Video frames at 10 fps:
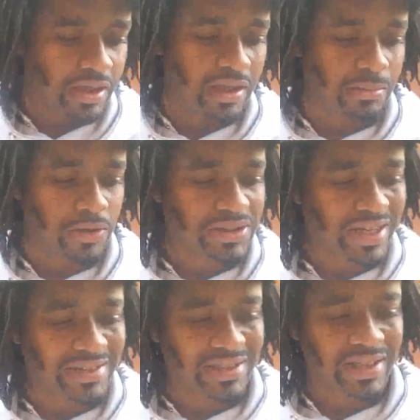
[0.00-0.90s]
And the Most
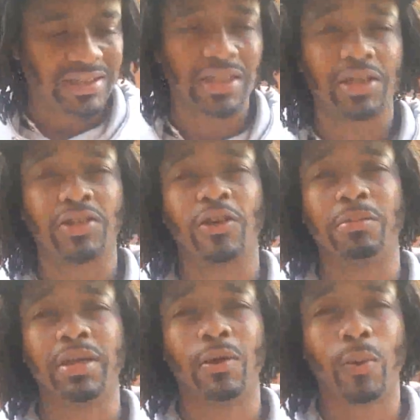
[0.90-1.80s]
High says that there's going to
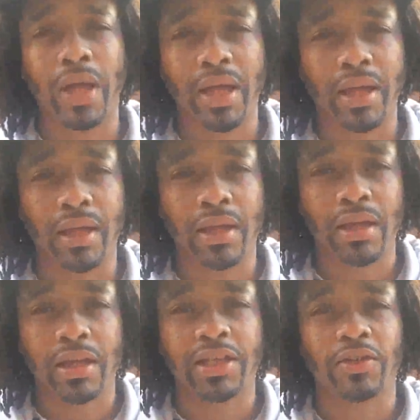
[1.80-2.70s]
be a way.
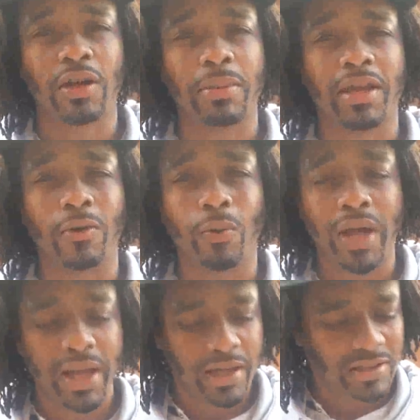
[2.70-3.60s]
He's going to make a
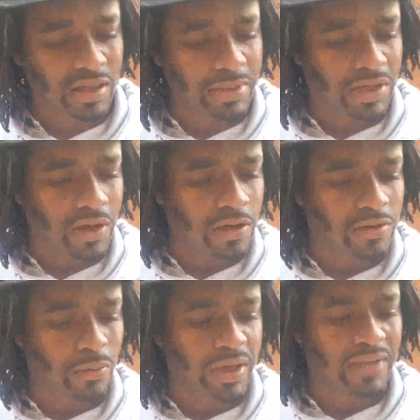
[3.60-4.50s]
way, and it's going to be called
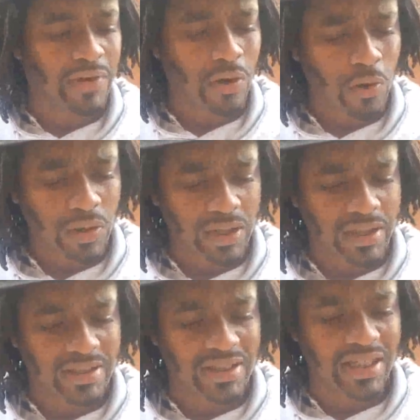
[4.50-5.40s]
the way of
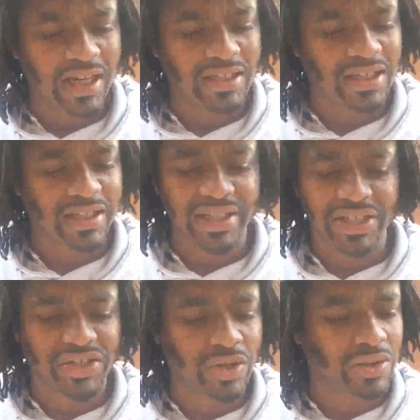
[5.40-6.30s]
holiness. The
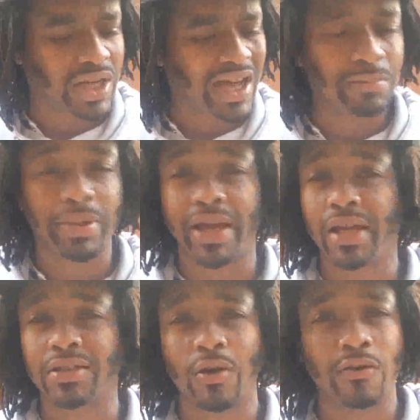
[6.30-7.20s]
unclean shall not
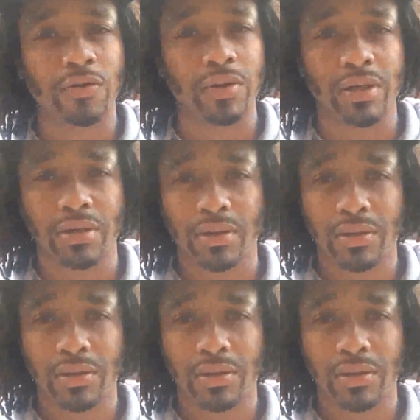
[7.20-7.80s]
pass over it.